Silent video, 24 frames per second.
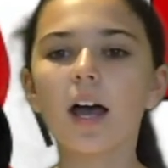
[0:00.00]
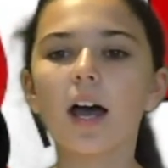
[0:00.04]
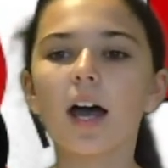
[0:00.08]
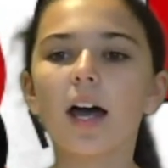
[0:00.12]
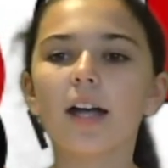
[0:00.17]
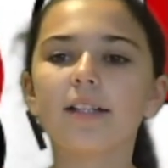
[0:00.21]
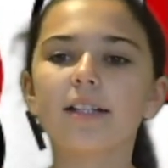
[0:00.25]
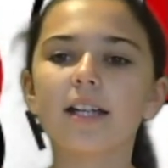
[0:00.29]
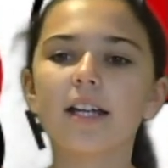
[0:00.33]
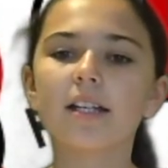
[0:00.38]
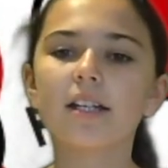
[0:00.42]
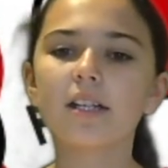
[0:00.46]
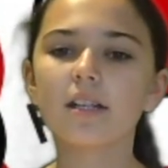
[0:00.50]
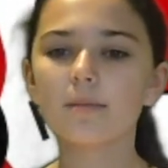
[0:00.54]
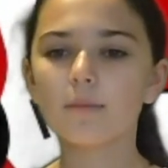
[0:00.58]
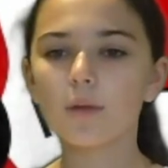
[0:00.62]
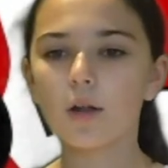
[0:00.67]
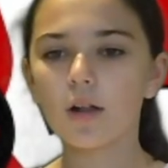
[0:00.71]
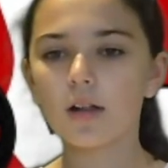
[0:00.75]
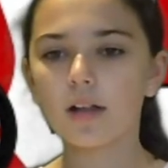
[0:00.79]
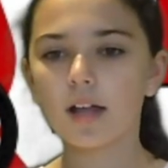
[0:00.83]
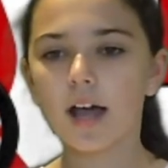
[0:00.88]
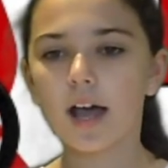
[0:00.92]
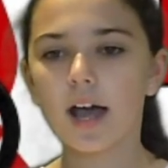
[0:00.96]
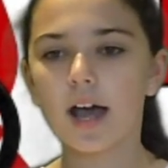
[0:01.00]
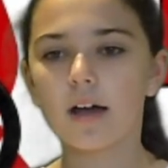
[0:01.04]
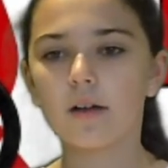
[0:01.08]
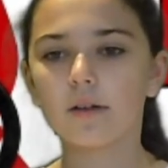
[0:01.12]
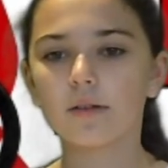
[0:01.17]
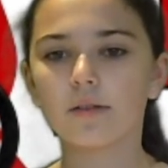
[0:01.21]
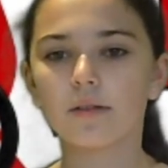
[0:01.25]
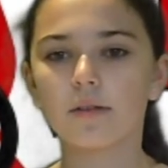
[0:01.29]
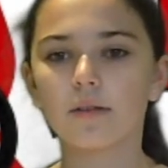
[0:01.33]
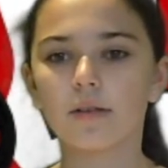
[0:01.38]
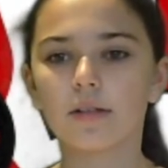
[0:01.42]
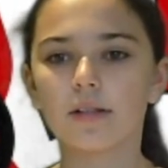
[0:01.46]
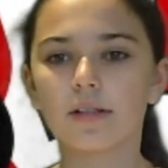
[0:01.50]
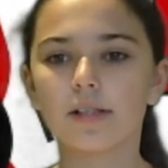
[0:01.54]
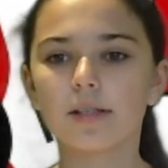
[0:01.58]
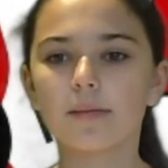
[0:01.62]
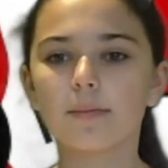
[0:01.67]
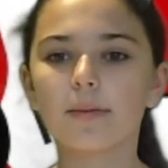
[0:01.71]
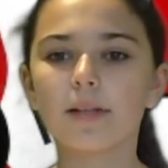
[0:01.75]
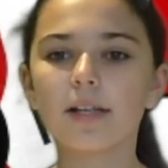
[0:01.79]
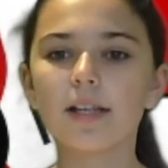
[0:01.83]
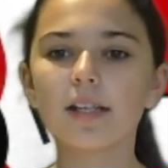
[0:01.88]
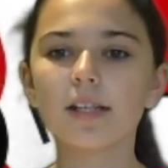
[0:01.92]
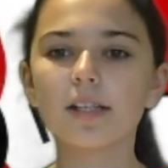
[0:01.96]
Attention Mullica Howl students,
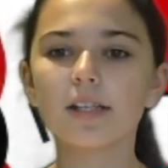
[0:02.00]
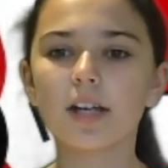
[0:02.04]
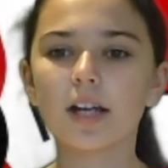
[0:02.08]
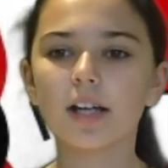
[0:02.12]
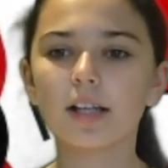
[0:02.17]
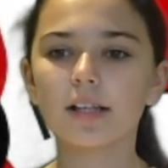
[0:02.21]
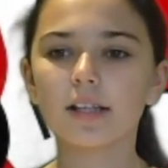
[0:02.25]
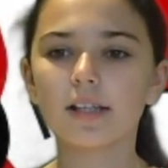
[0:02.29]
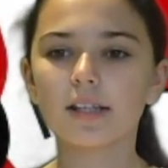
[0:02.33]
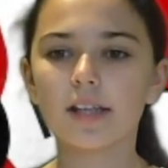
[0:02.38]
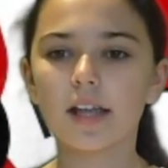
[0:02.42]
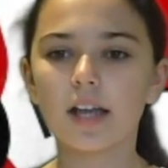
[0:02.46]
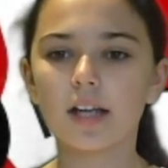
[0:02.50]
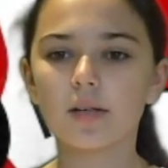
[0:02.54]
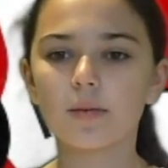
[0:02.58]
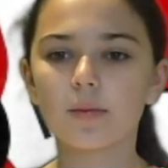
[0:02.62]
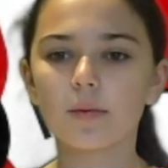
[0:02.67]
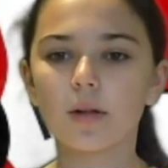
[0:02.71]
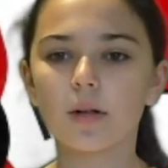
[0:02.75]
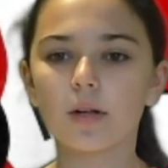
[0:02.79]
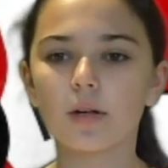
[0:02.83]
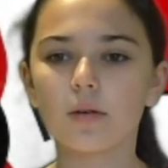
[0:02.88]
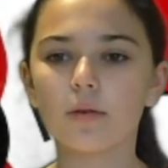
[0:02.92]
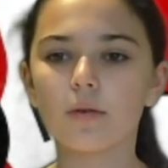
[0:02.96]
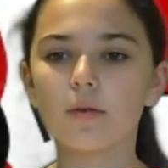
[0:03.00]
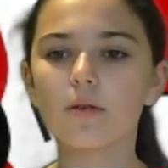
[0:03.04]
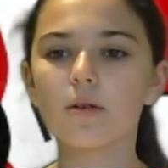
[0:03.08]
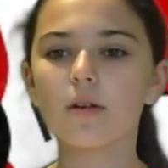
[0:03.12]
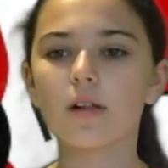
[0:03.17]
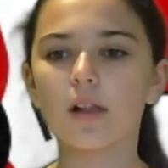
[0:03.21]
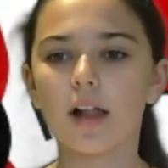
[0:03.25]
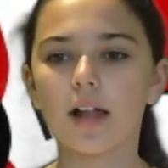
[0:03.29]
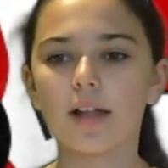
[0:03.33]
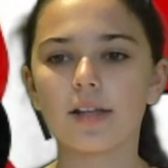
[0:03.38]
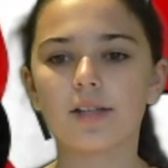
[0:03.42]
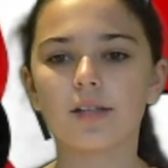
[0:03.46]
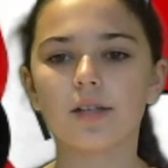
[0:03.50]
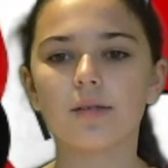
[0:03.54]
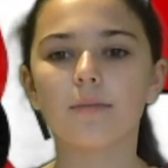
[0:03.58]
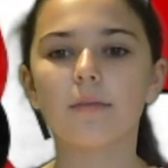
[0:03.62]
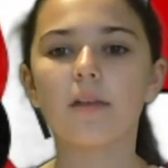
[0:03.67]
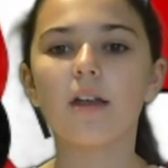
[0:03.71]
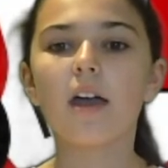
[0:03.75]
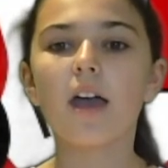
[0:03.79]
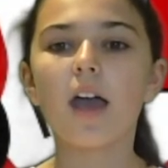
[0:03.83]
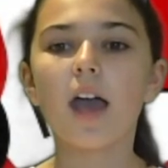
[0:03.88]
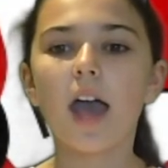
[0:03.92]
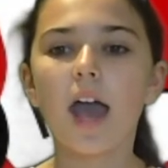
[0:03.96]
please check the schedule on Google Classroom.
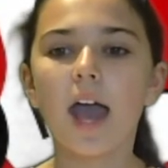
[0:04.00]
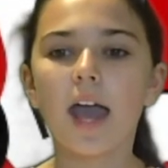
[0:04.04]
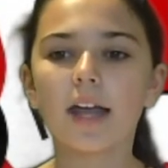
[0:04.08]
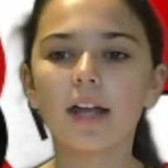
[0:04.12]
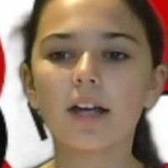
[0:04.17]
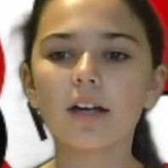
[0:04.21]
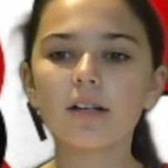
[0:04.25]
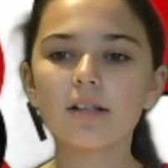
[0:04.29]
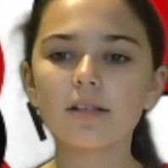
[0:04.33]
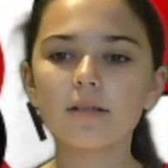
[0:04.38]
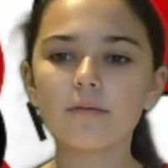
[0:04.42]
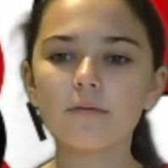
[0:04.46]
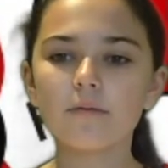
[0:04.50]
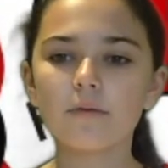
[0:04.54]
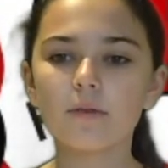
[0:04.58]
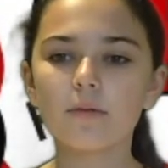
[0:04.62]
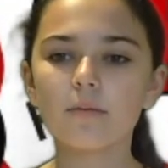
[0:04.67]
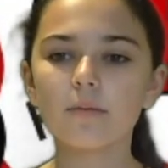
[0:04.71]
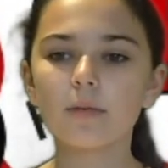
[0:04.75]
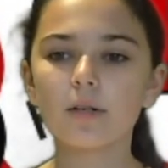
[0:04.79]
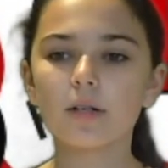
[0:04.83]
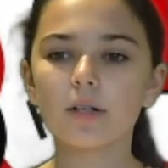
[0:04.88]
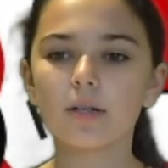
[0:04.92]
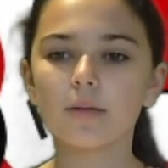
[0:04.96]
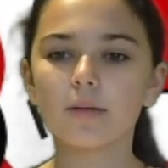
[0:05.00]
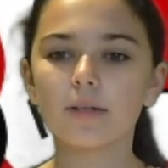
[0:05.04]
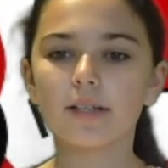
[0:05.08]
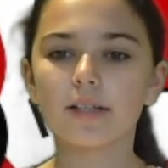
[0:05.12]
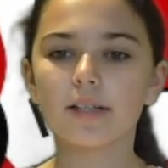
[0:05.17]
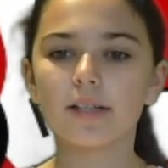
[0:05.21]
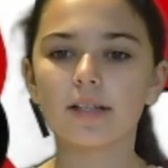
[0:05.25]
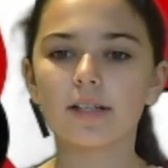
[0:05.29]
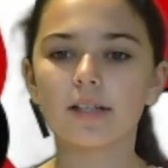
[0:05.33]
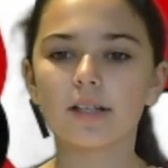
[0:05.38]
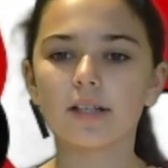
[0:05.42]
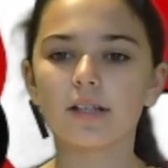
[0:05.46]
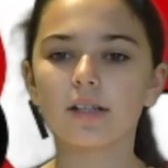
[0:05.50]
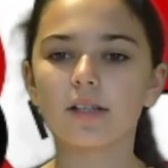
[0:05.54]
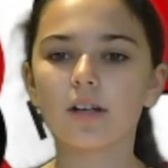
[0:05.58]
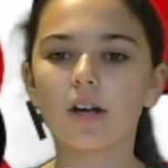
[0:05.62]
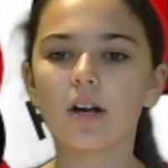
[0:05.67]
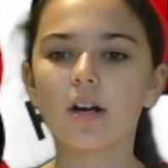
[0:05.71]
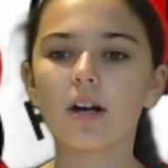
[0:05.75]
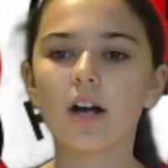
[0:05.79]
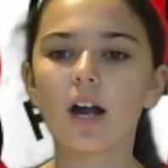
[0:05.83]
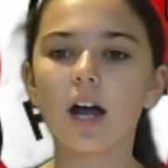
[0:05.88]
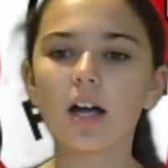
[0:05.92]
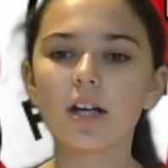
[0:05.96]
Anchors and film crew assistants
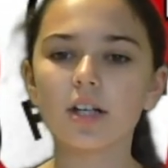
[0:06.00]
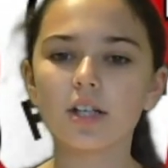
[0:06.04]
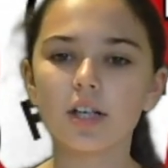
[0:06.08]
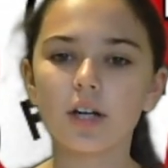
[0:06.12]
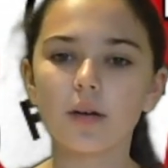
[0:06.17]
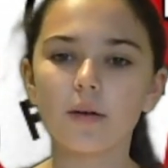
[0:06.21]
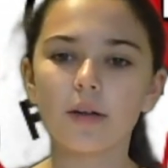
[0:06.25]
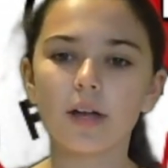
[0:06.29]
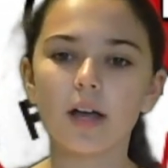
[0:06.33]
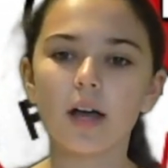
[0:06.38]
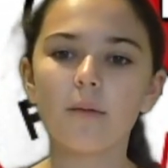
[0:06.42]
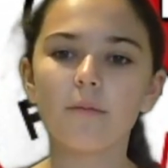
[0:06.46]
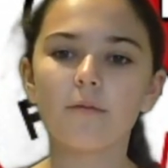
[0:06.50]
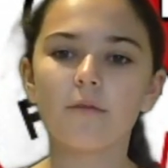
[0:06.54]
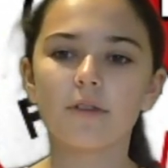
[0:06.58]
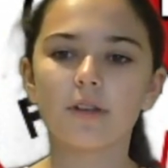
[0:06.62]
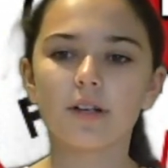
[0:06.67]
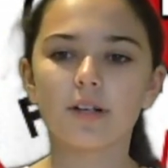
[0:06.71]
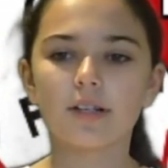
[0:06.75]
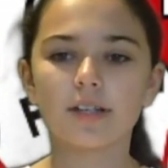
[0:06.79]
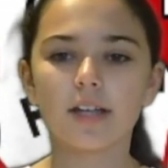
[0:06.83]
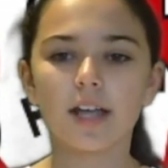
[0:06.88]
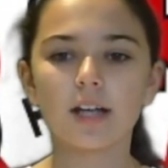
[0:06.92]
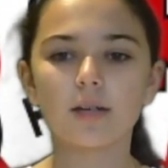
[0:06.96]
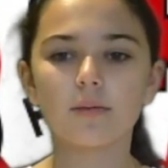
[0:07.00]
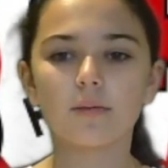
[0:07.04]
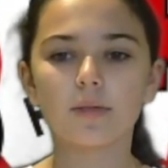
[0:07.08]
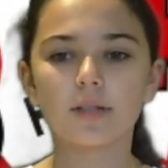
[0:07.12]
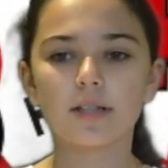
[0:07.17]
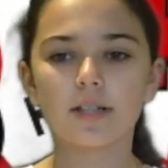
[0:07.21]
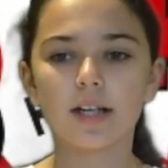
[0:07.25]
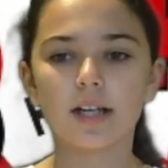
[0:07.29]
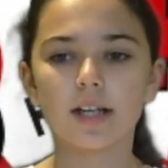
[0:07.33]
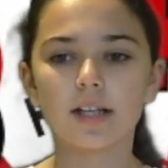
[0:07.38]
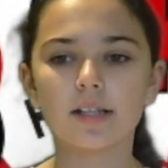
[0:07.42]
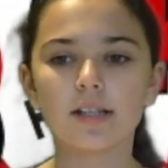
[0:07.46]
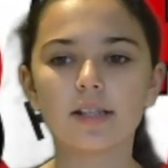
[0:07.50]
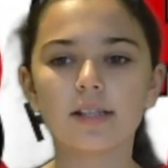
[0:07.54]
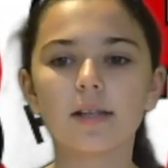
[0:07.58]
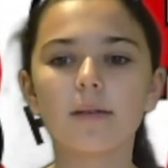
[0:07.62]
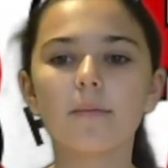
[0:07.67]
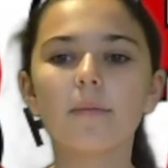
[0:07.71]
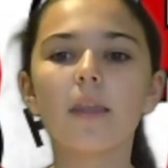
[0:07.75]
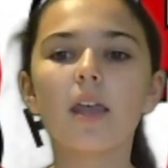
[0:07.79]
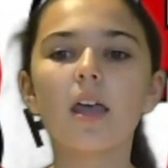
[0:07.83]
are not showing up for their scheduled dates.